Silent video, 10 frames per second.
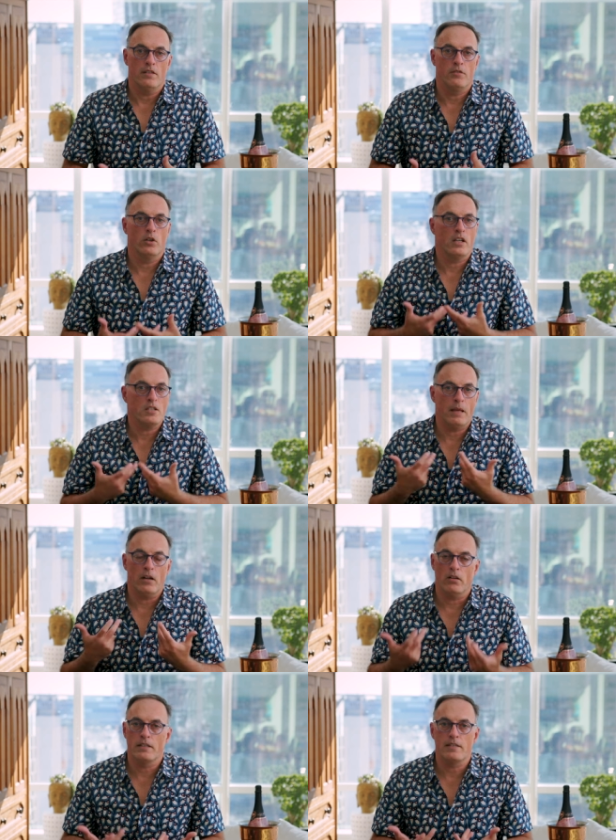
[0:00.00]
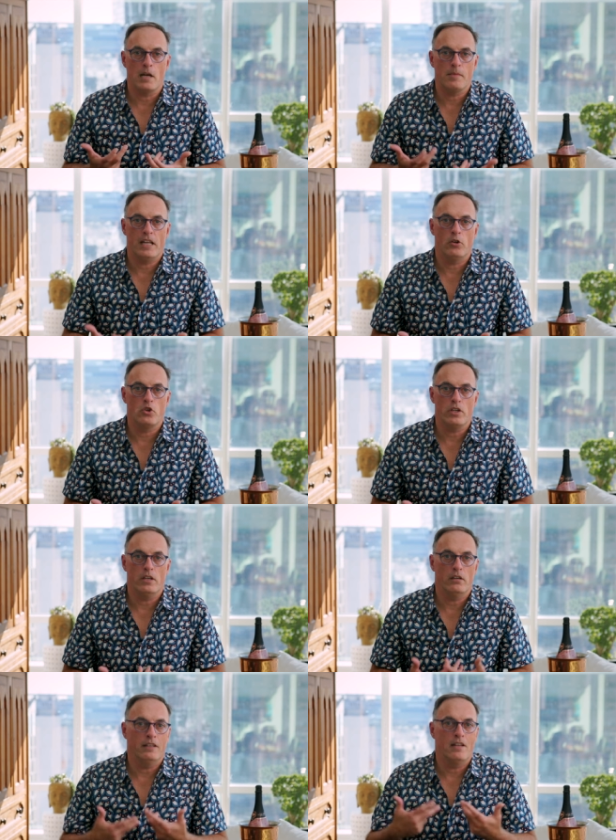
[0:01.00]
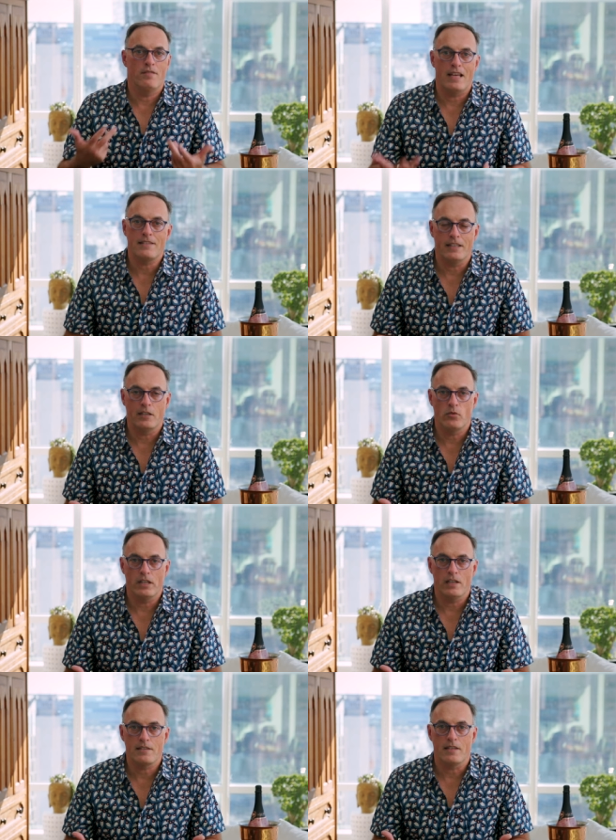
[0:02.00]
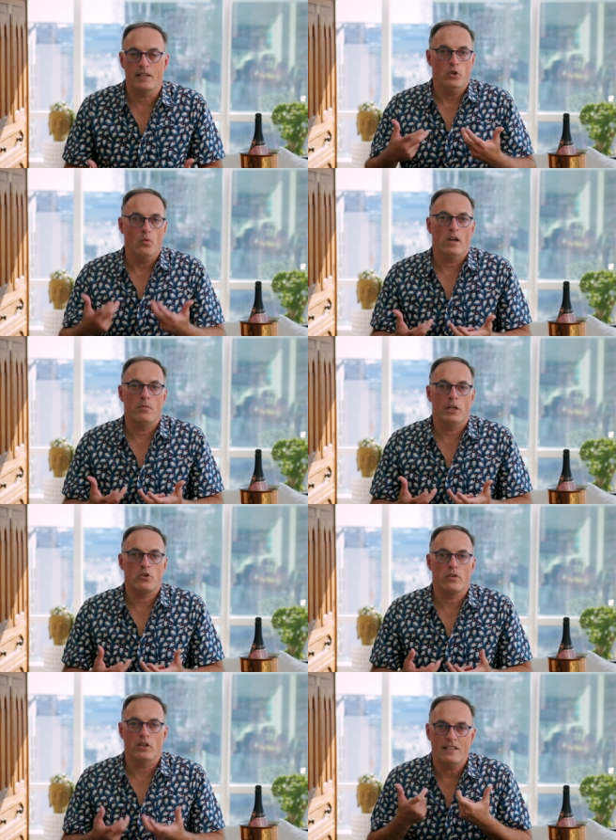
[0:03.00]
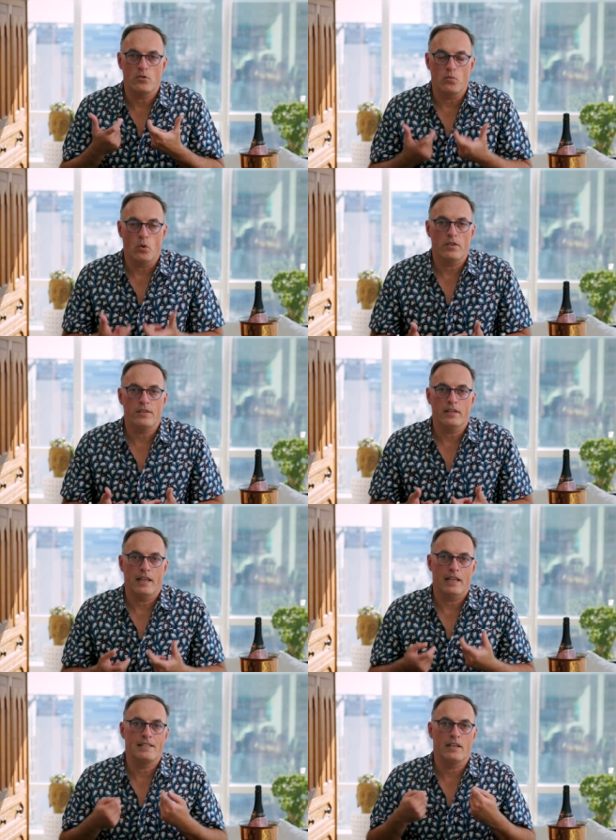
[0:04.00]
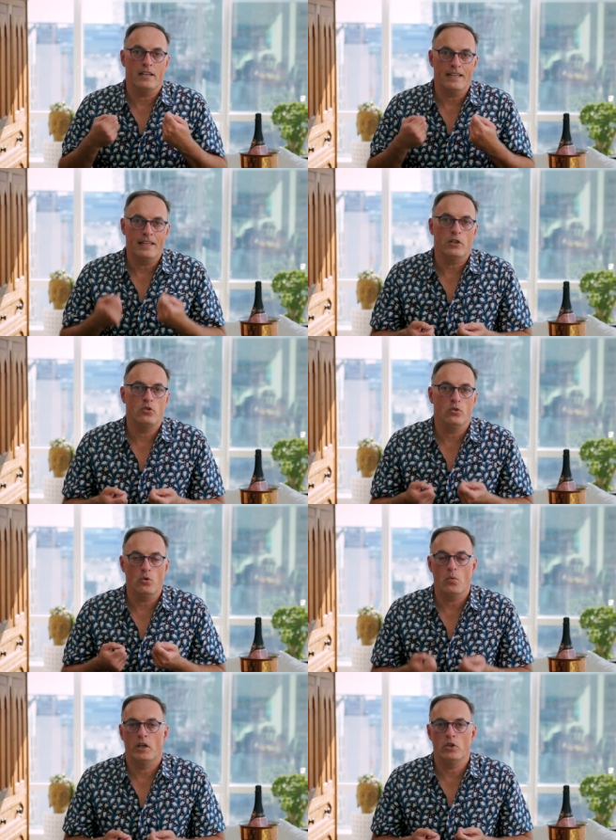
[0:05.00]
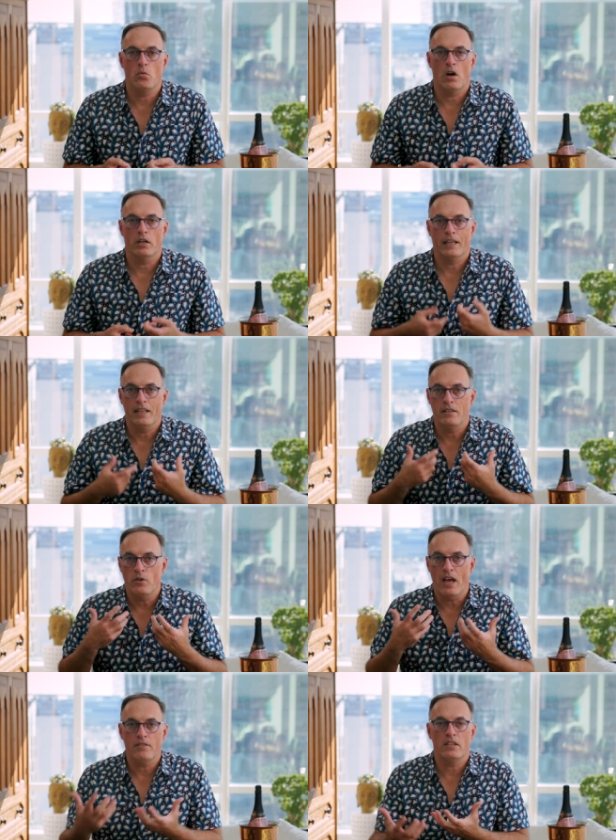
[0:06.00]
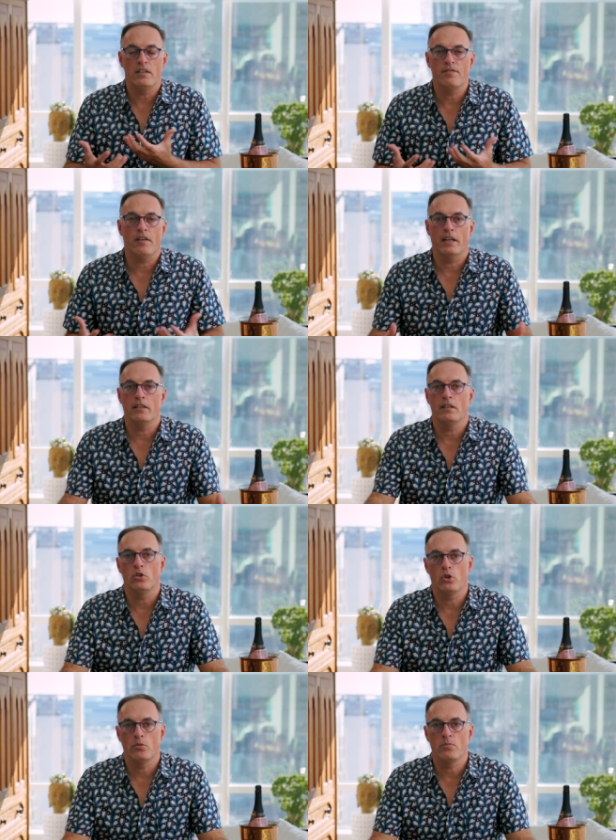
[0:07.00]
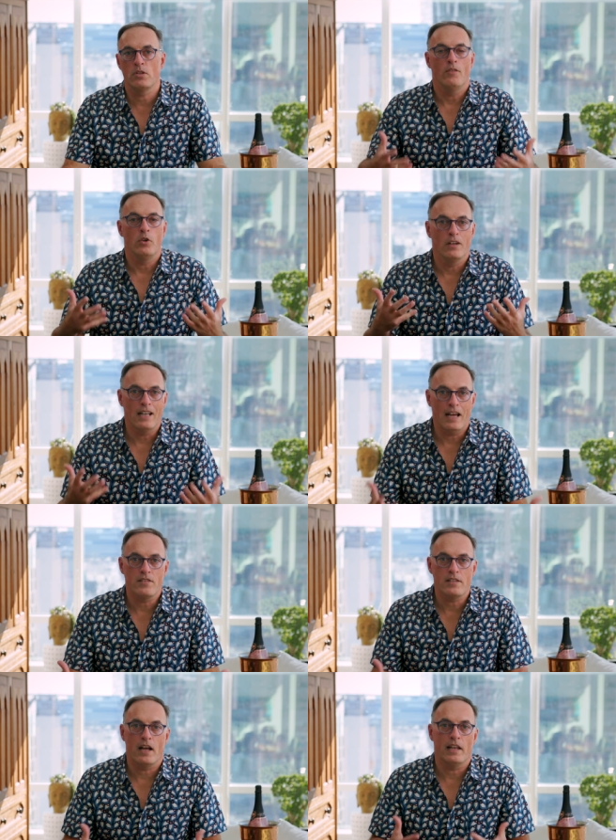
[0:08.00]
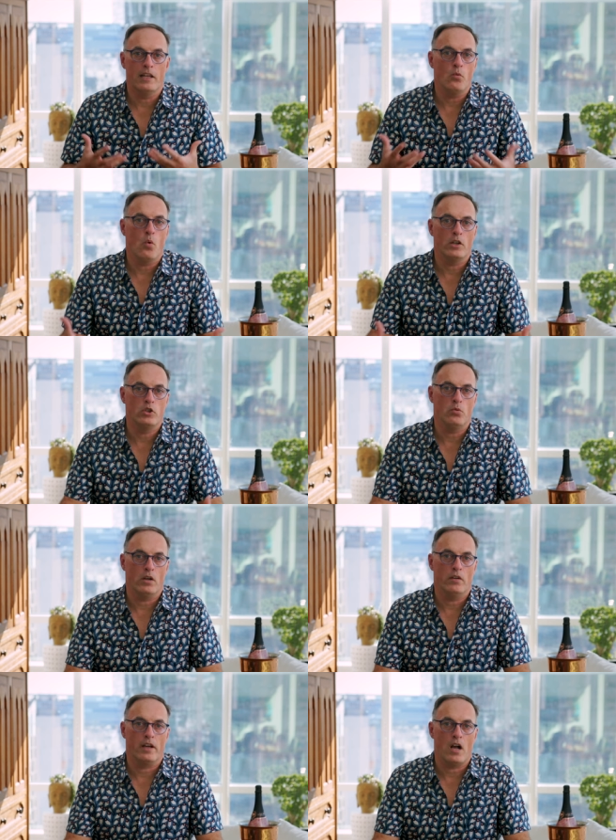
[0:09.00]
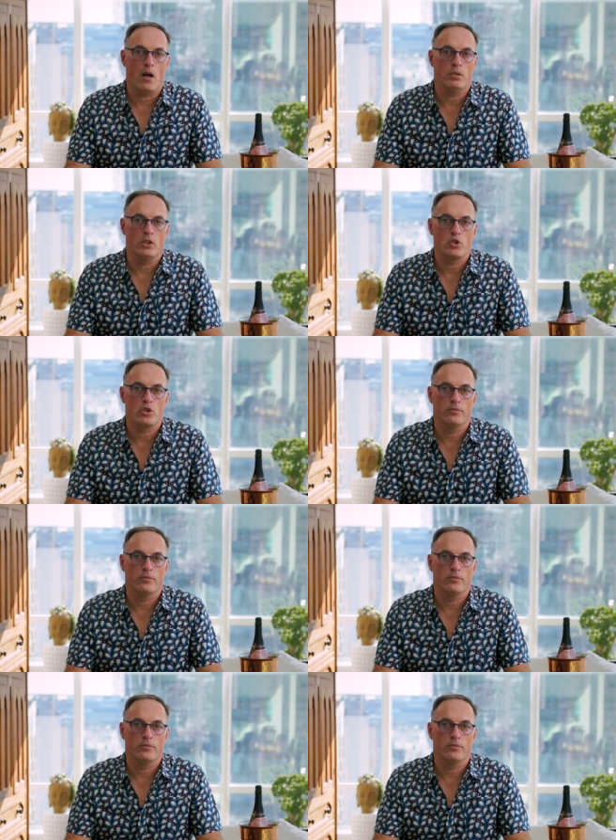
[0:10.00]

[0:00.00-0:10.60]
If you're going to spend all this time and energy in investing in real estate, you want to make sure that it's worth it, that it's going to get you to where you want. And you have to define it in terms of your lifestyle and what you want to accomplish.